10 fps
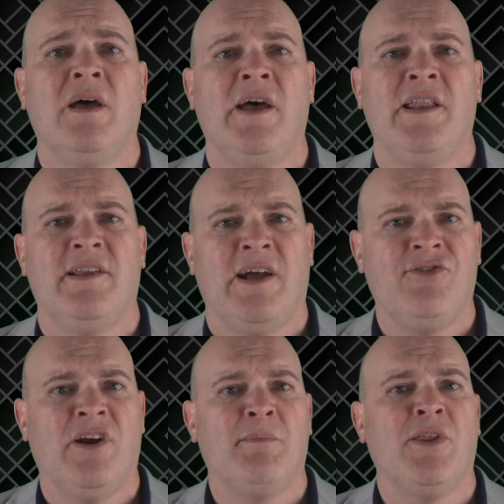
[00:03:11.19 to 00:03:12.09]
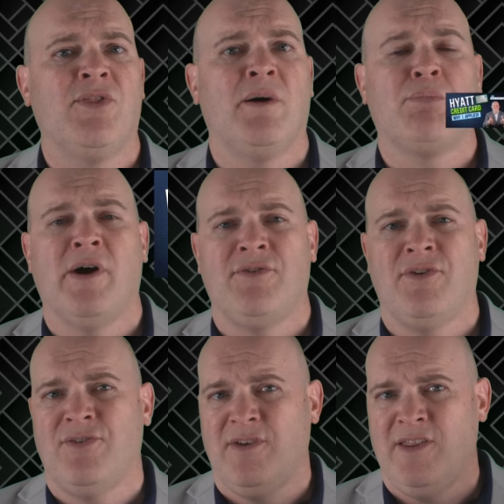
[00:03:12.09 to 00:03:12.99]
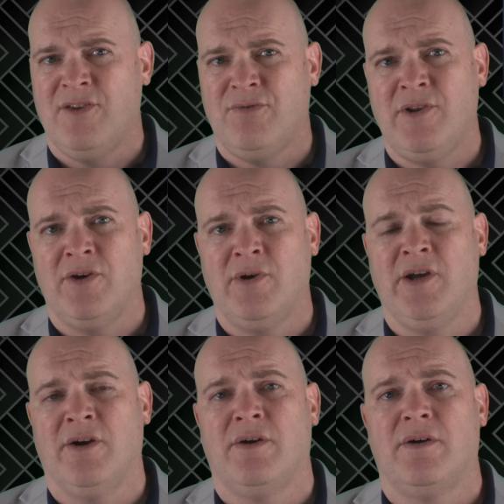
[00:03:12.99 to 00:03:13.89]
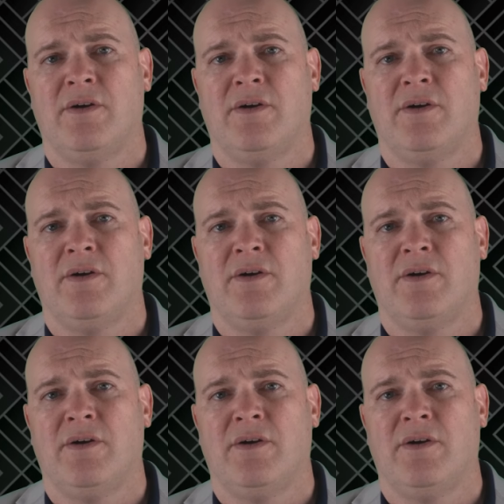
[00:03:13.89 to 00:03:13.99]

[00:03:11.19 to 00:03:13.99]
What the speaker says: and I shared my thought process in this video here.